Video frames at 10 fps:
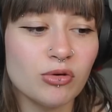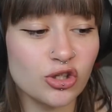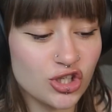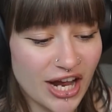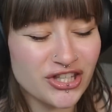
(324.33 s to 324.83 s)

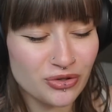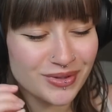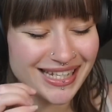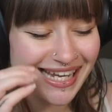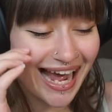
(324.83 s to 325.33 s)
will
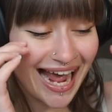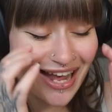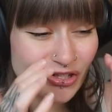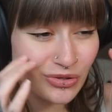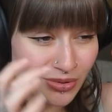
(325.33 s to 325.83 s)
genuinely
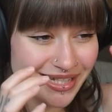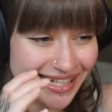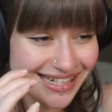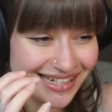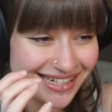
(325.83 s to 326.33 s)

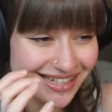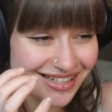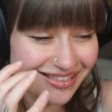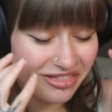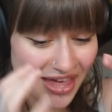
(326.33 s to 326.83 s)
actually
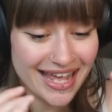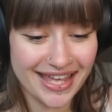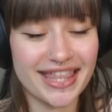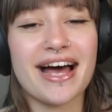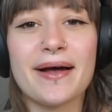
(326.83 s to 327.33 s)

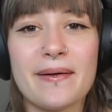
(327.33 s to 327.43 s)
think that.